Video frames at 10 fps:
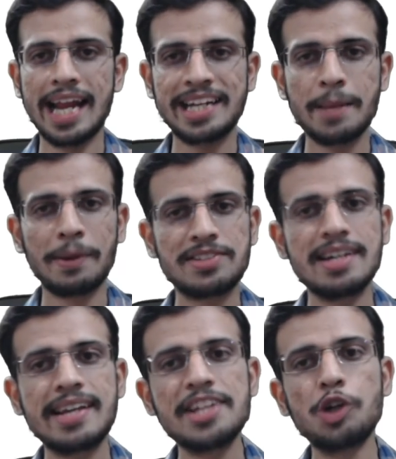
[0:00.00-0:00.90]

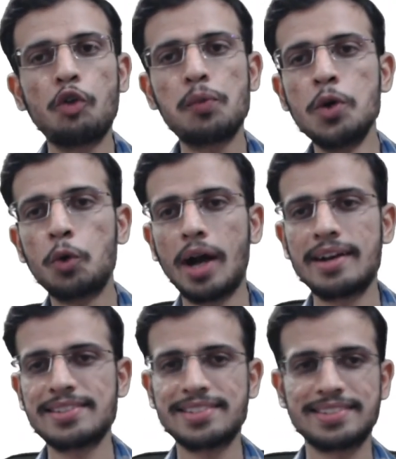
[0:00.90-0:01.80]
80% of blue
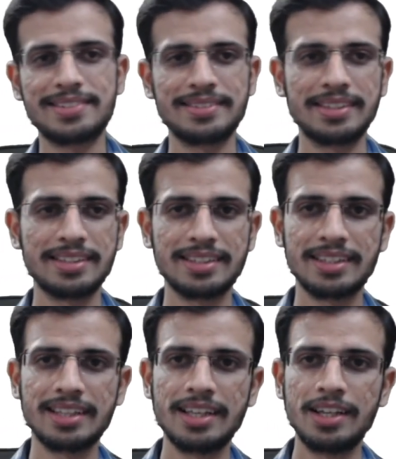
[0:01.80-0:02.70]
cars.
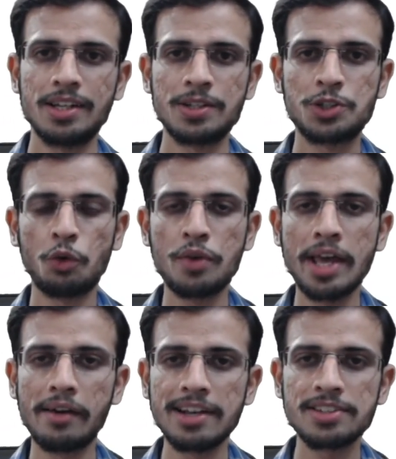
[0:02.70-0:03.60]
So
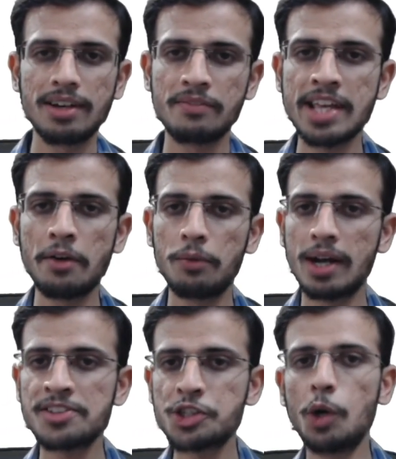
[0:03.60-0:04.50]
we
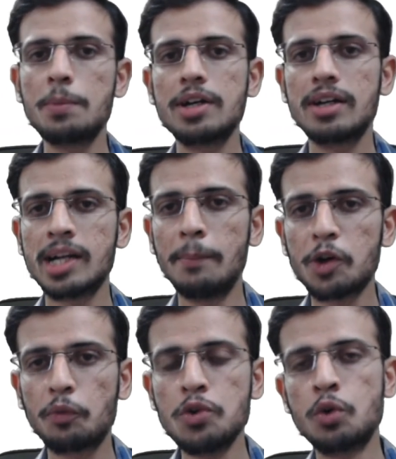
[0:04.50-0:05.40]
have assumed
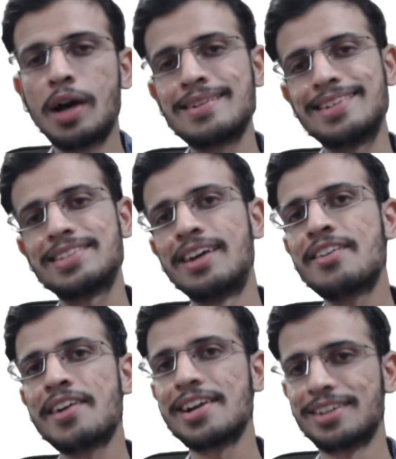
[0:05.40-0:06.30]
number of blue cars is
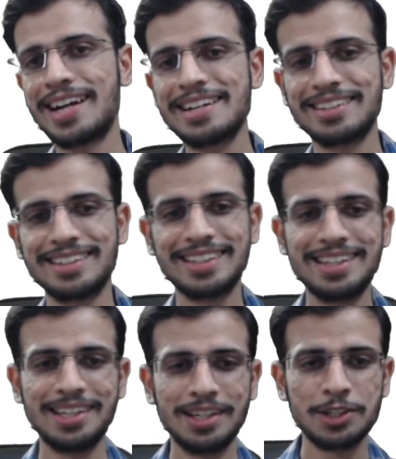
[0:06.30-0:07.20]
100, right?
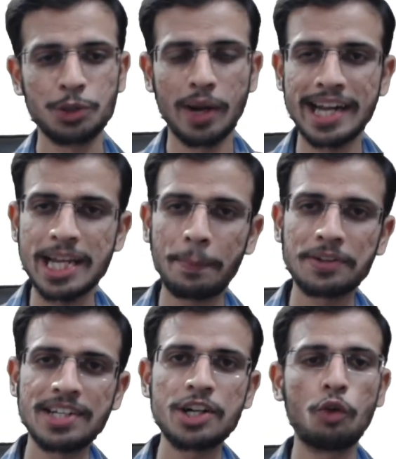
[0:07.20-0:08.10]
So
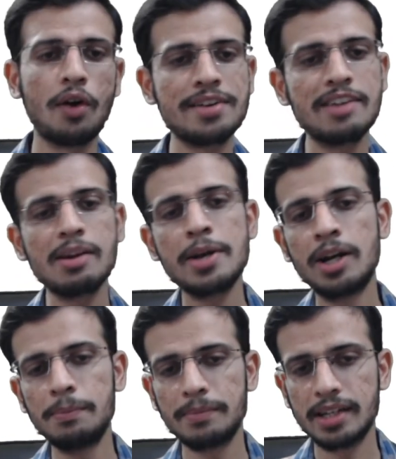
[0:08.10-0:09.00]
80% of 100 will
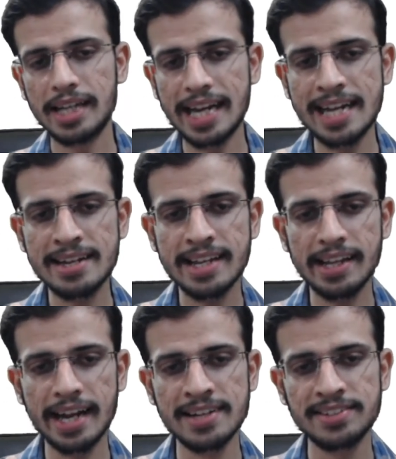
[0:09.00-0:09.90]
become 80
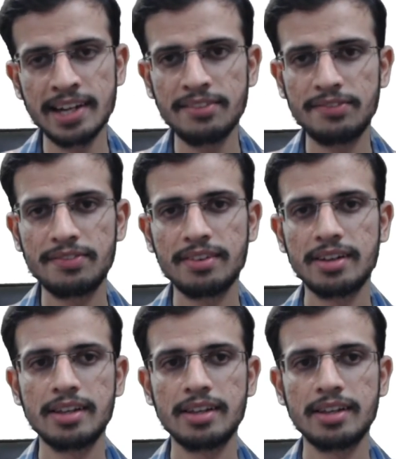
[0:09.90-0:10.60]
itself.